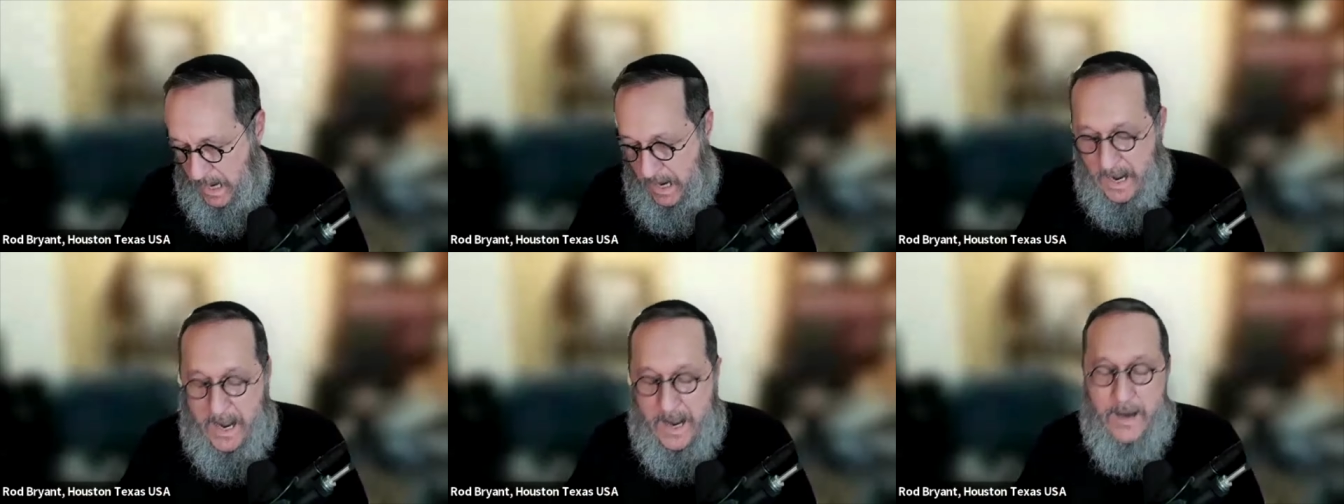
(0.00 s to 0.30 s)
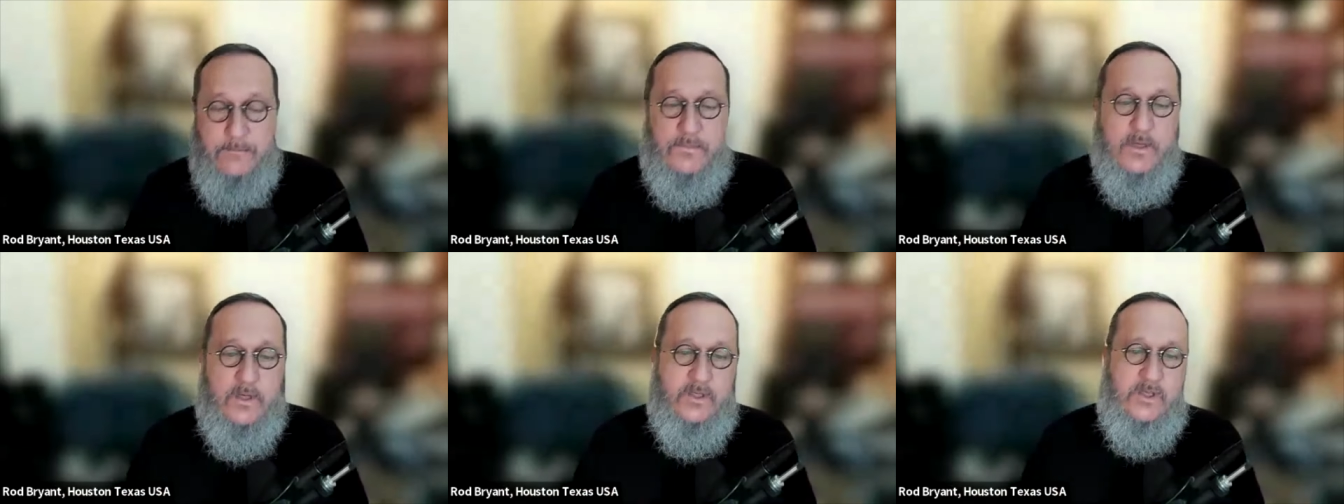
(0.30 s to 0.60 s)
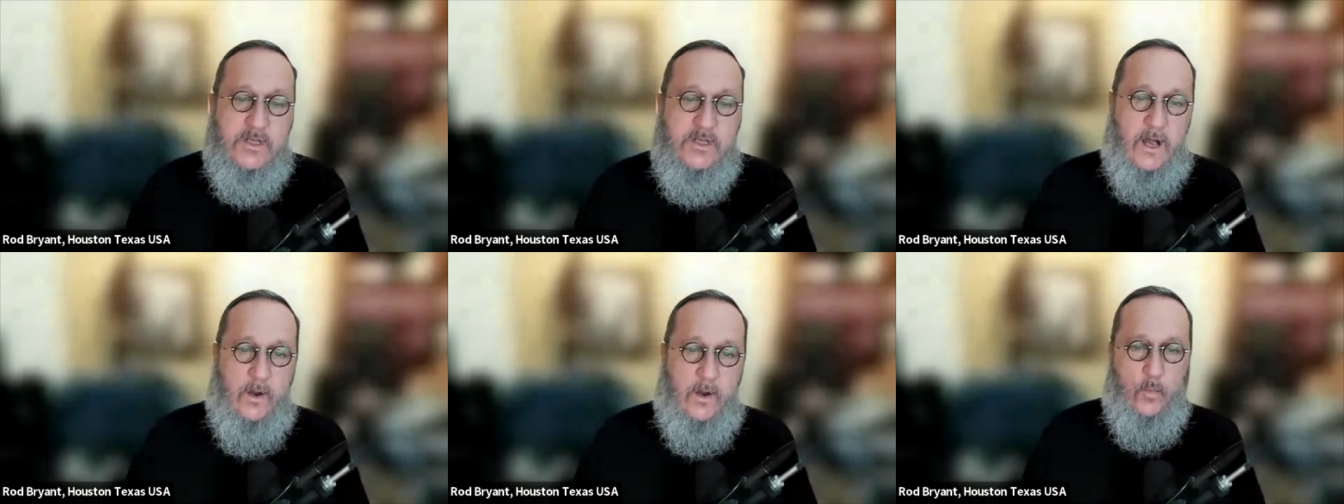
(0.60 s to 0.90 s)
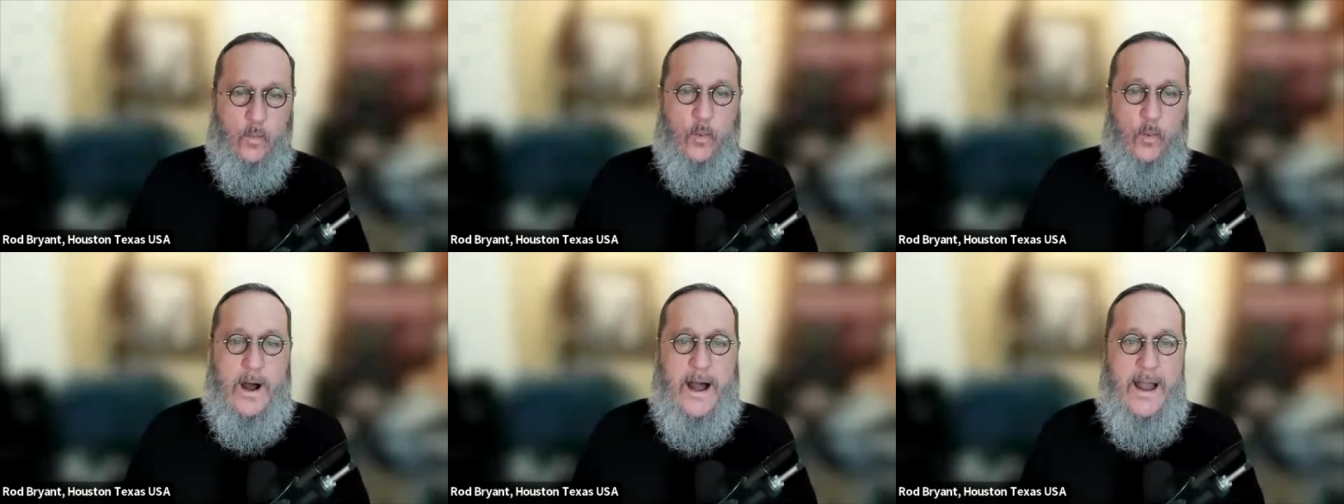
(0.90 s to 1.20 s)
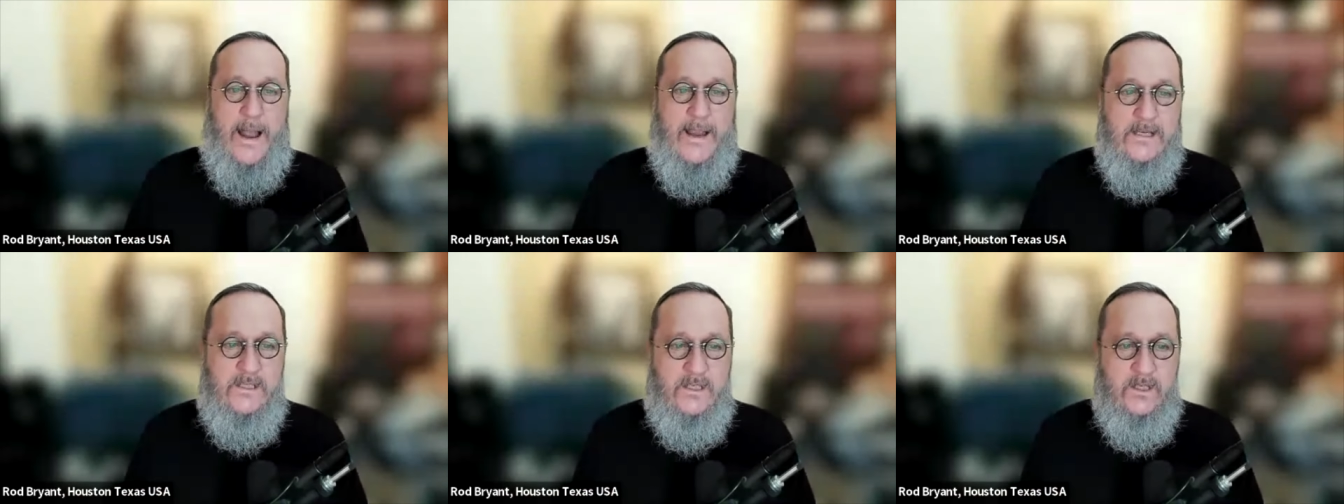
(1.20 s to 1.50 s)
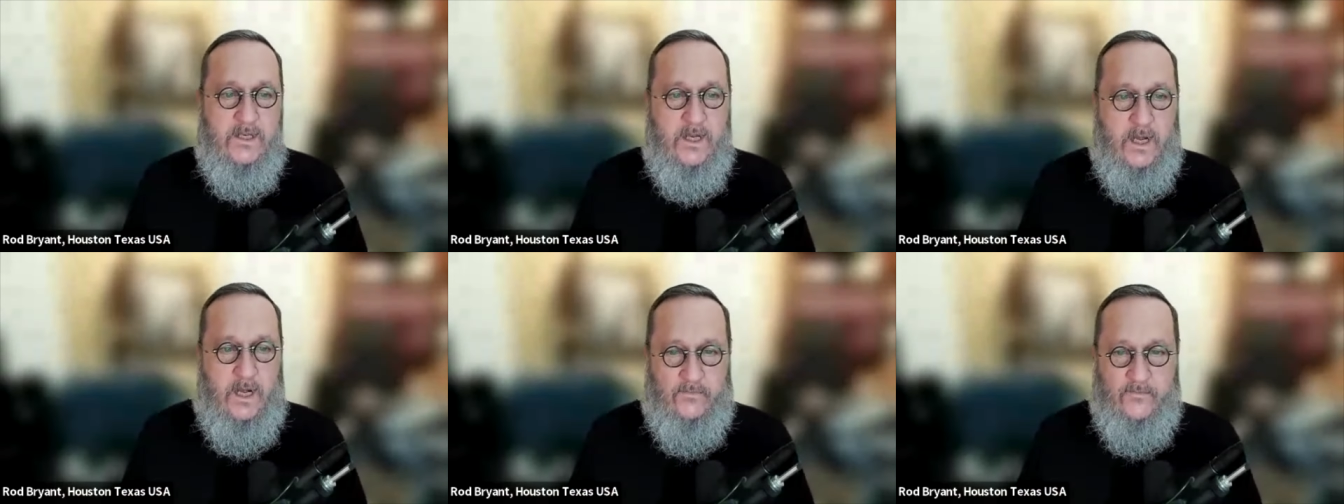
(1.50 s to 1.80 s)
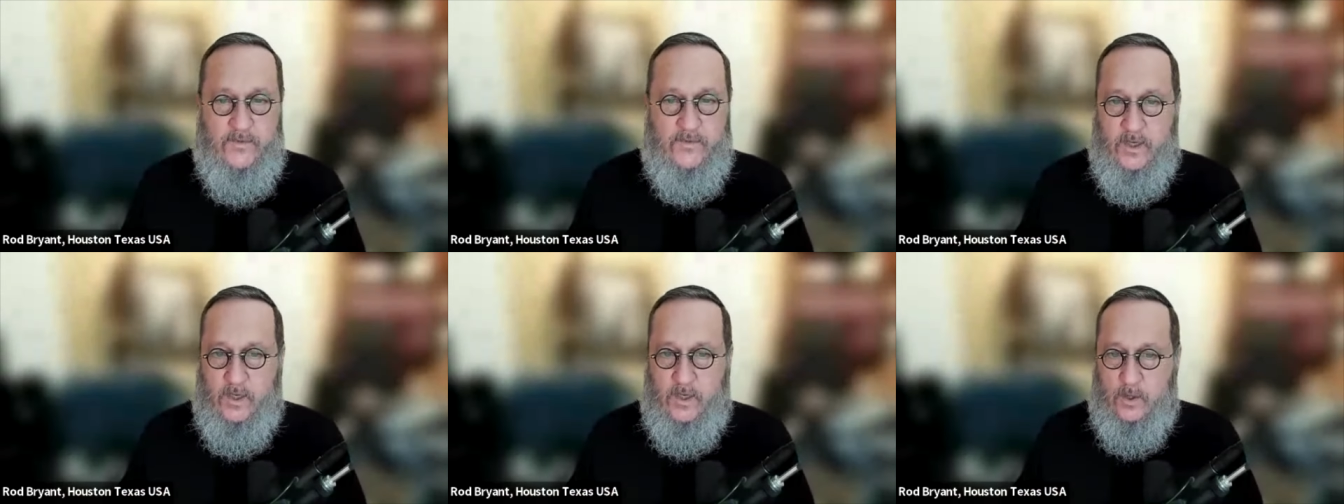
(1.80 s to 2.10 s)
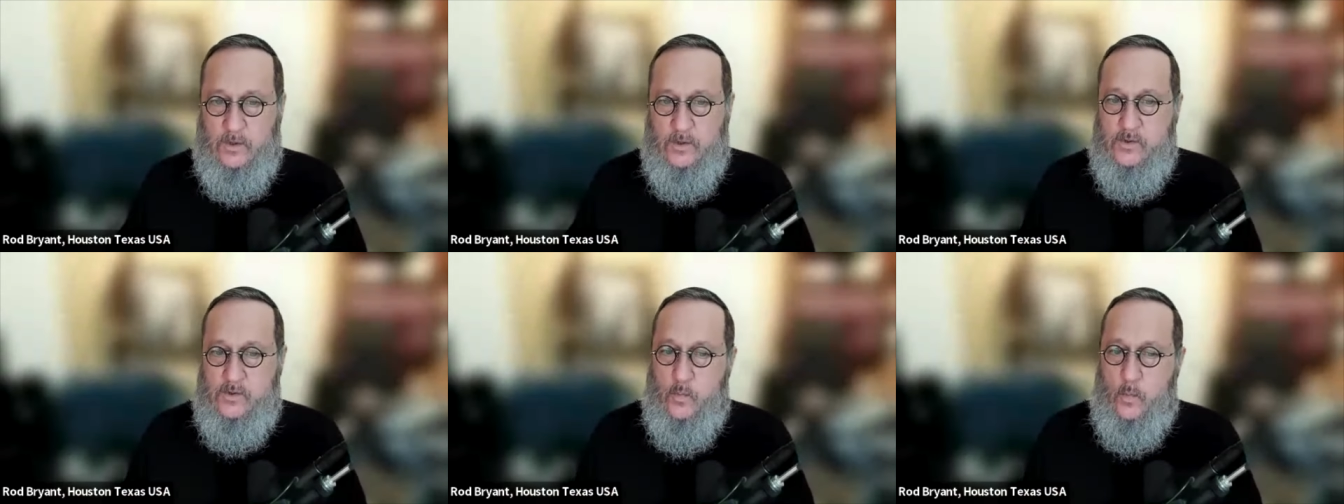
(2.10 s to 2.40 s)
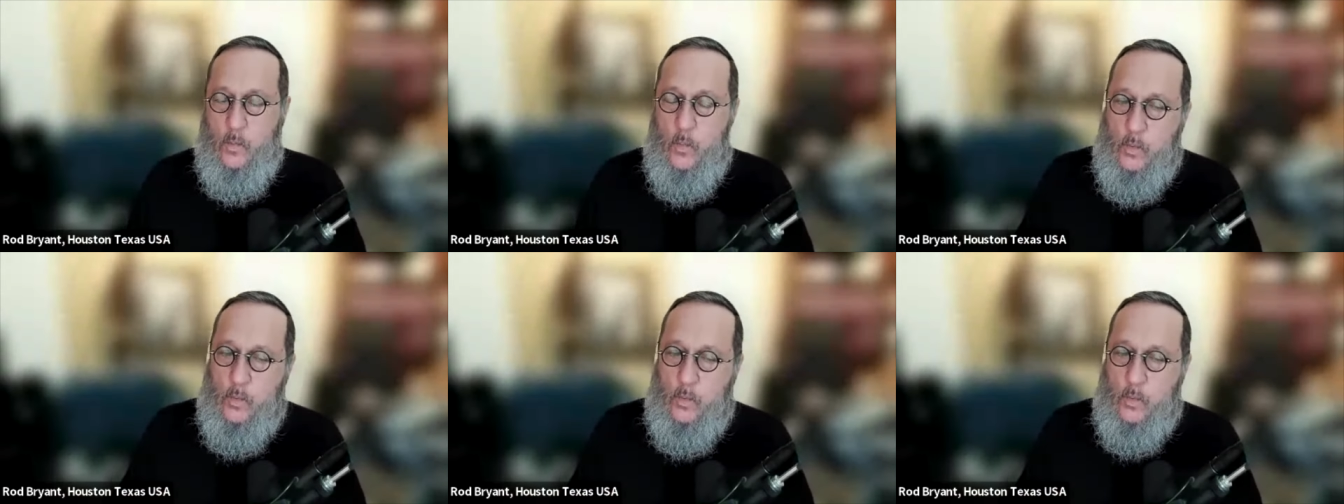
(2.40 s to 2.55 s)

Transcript: I'm just not wise enough to knows,